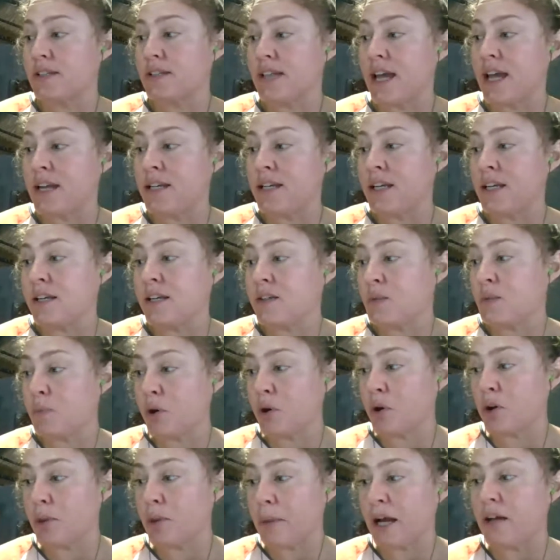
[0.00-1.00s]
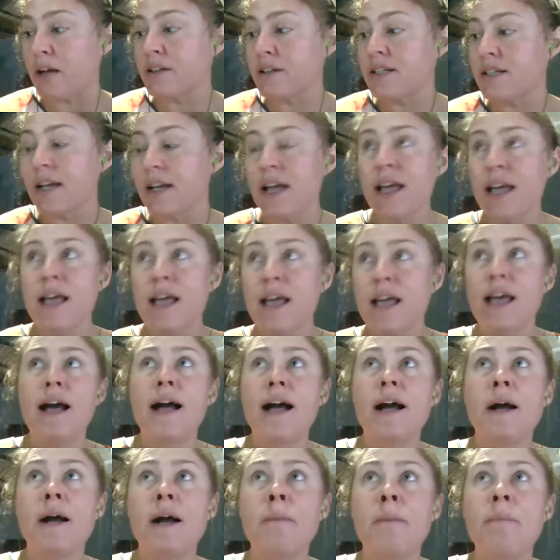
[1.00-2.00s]
as Andy spoke about.
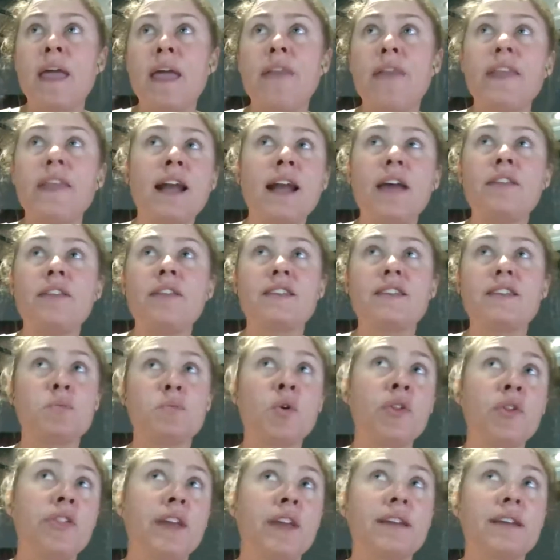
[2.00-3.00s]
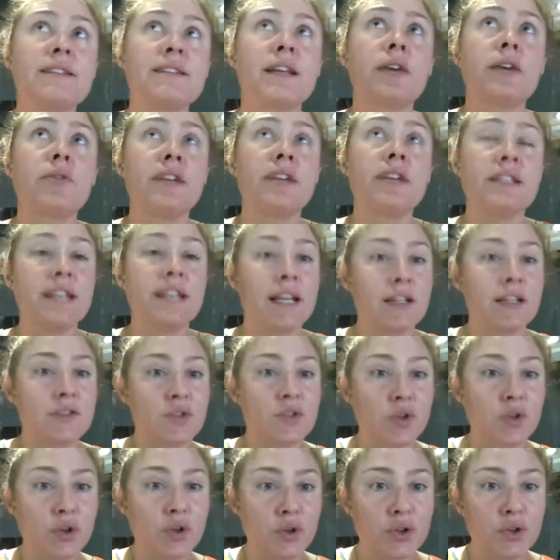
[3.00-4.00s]
And then other small things like
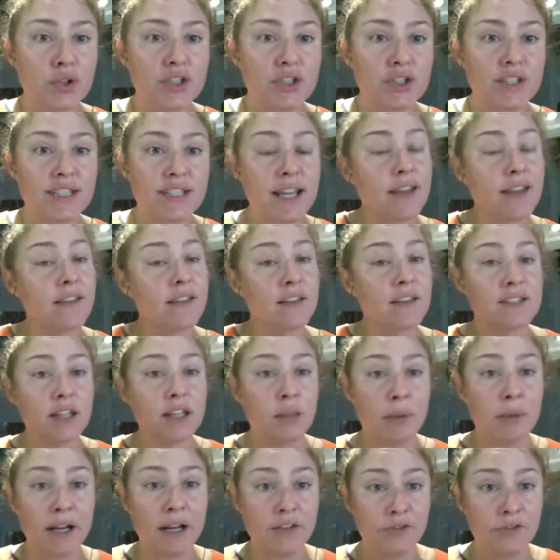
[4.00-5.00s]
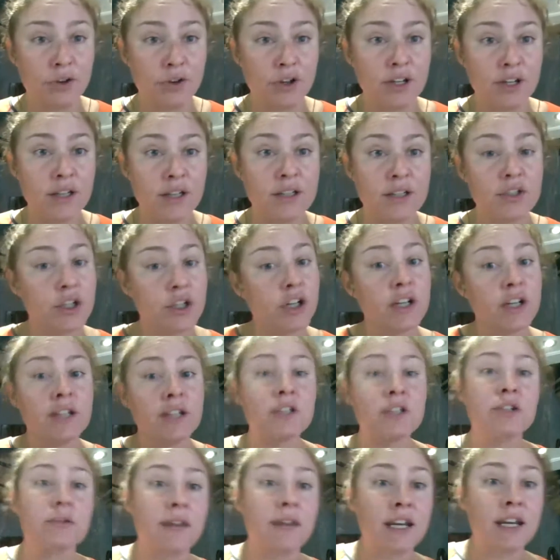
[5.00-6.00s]
retailers could take their sell-by food and turn it
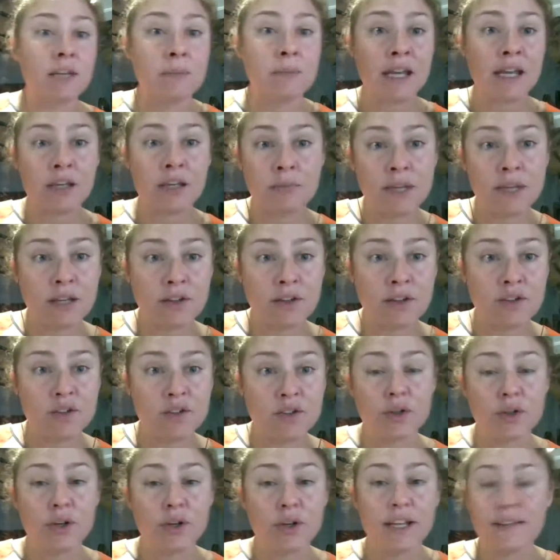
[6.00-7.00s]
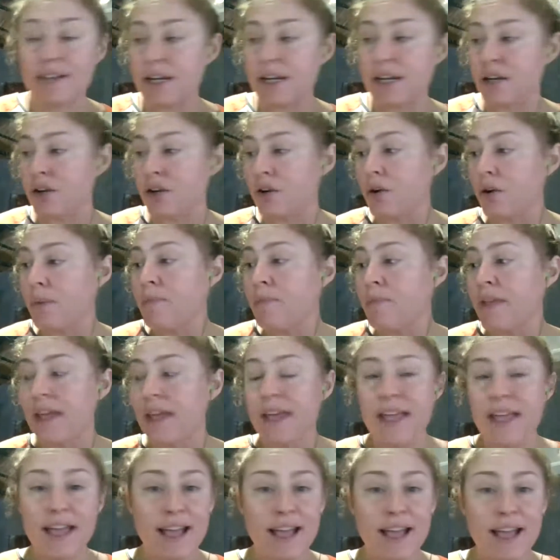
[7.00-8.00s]
into ready-made meals, so it then
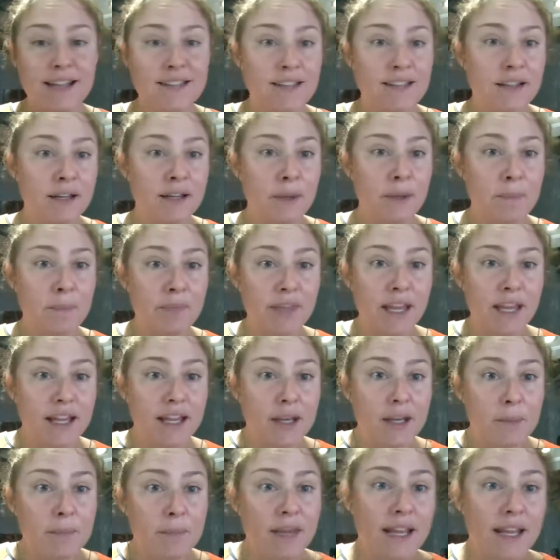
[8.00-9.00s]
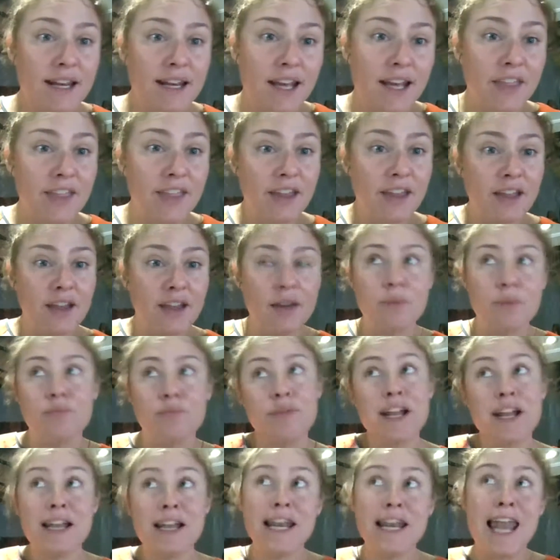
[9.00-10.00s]
has another
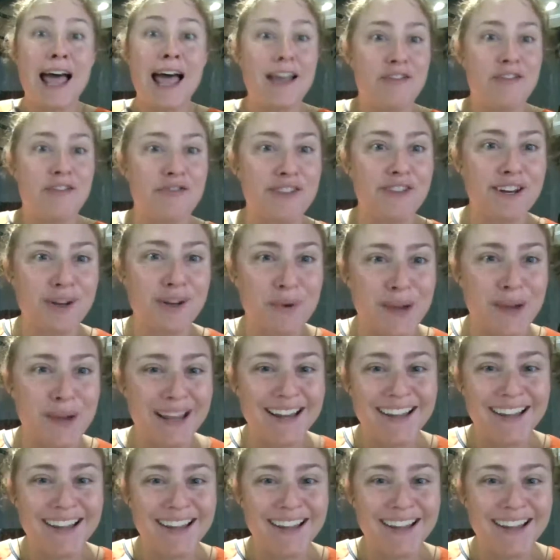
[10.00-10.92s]
life in a way.